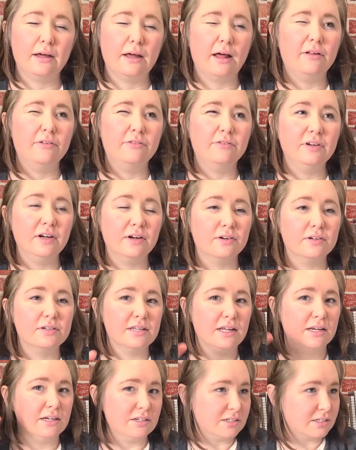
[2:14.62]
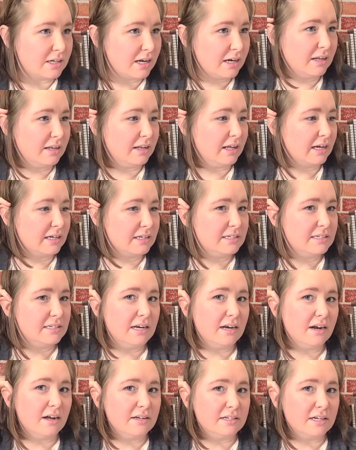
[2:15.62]
elf ears that just kind of like
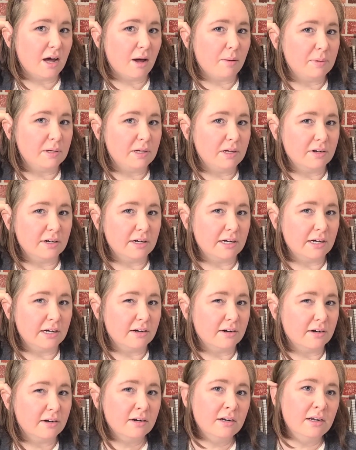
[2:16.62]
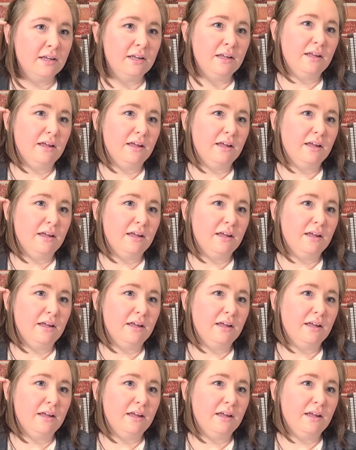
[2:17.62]
sit on top of your ear,